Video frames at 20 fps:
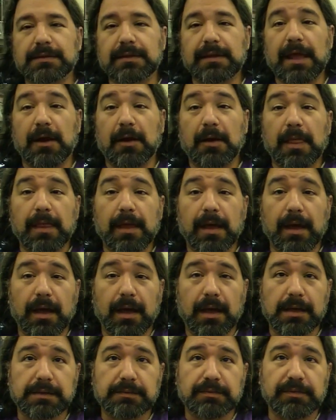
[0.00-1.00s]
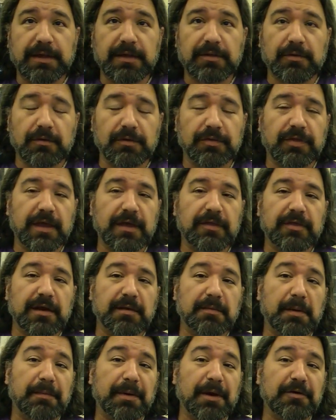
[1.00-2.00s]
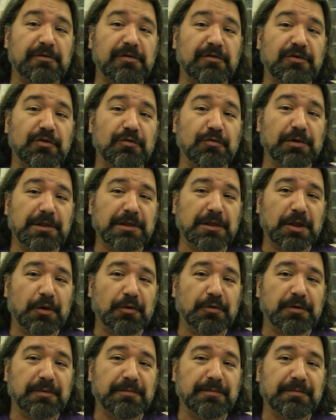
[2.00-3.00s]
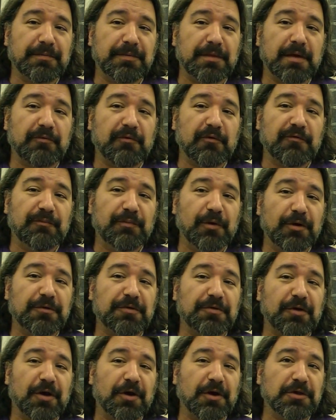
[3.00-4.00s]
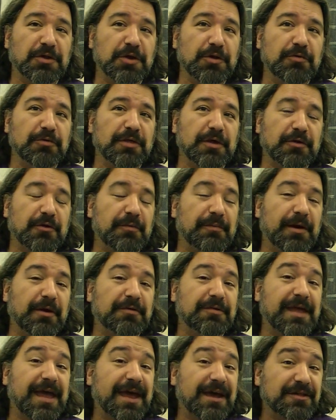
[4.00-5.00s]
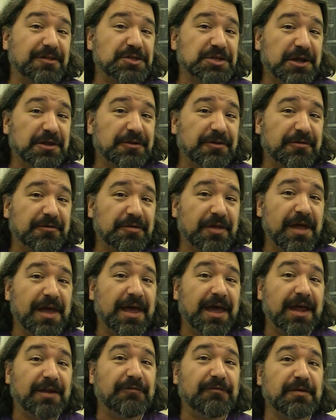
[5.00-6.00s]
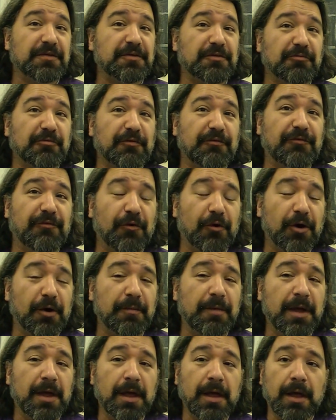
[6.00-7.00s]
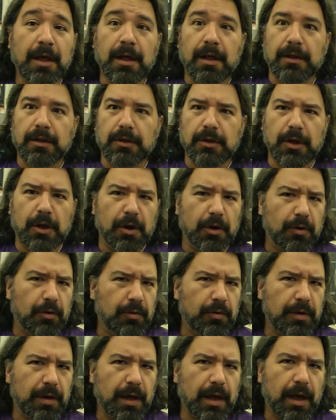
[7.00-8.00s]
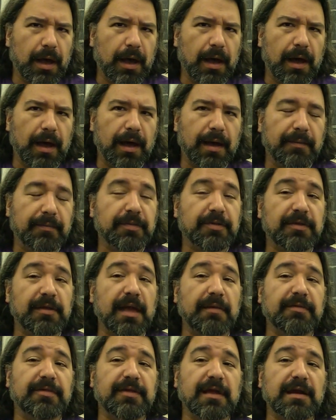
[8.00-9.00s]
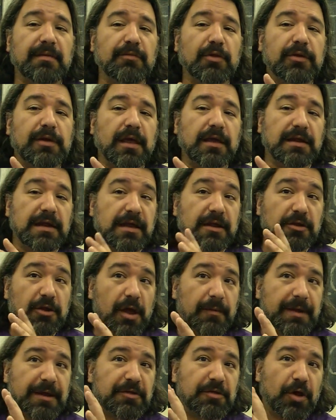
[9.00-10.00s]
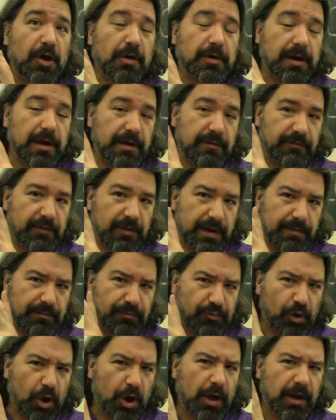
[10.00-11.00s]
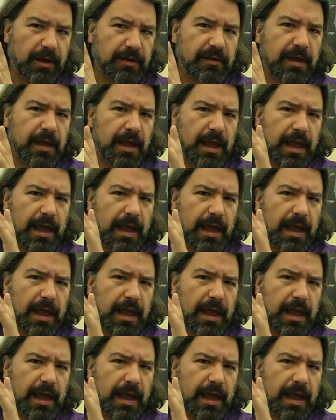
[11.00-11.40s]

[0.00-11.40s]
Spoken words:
Now, please don't think that I'm about to unload a number of books on you that are about tax shelters and fiscal reform. No. Instead, I'm looking at economics on a very broad,